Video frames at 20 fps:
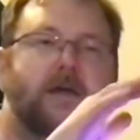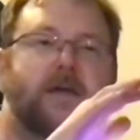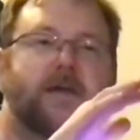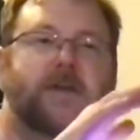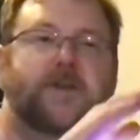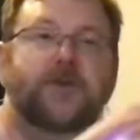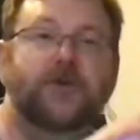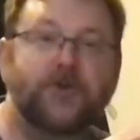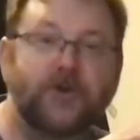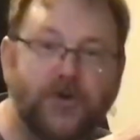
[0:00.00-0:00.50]

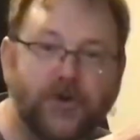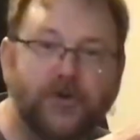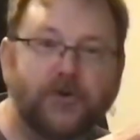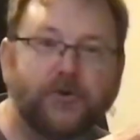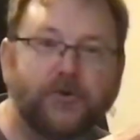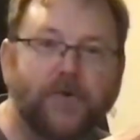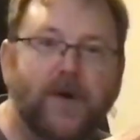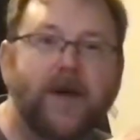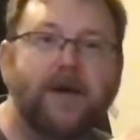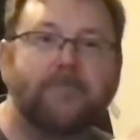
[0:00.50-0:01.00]

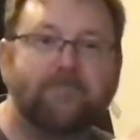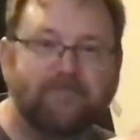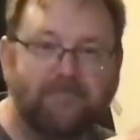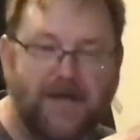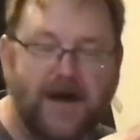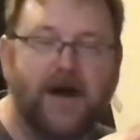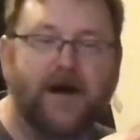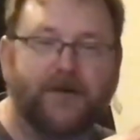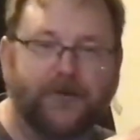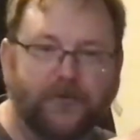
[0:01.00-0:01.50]
new
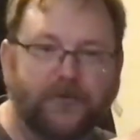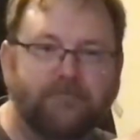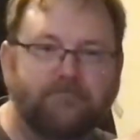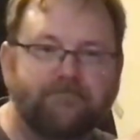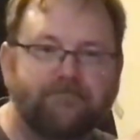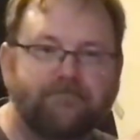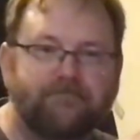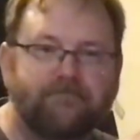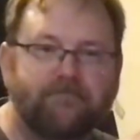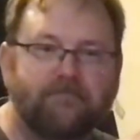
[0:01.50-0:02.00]
model.
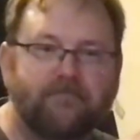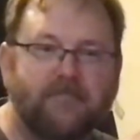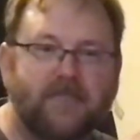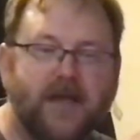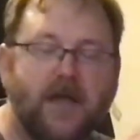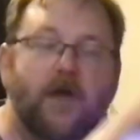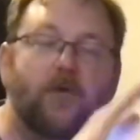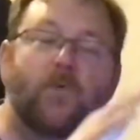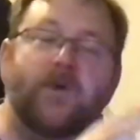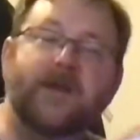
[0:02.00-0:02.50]

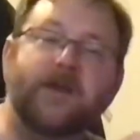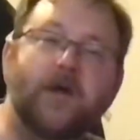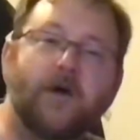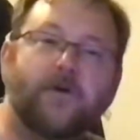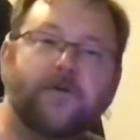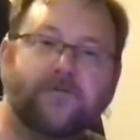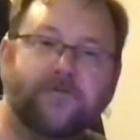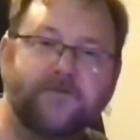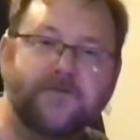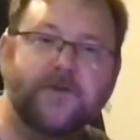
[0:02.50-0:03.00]
We know
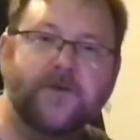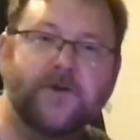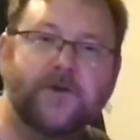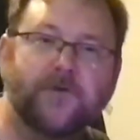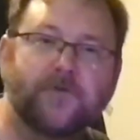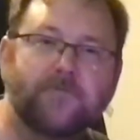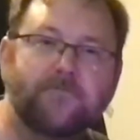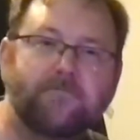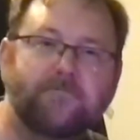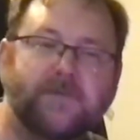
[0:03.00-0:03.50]
it's
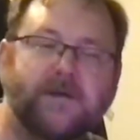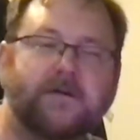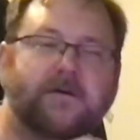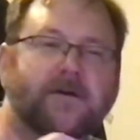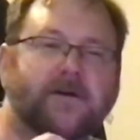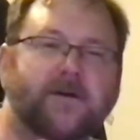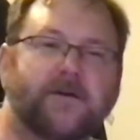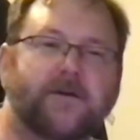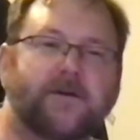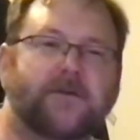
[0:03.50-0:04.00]
new
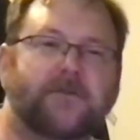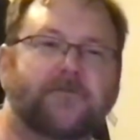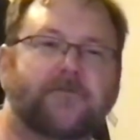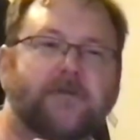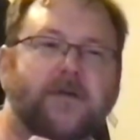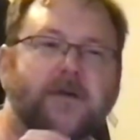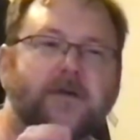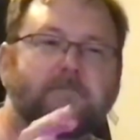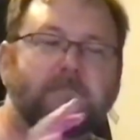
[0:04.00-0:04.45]
because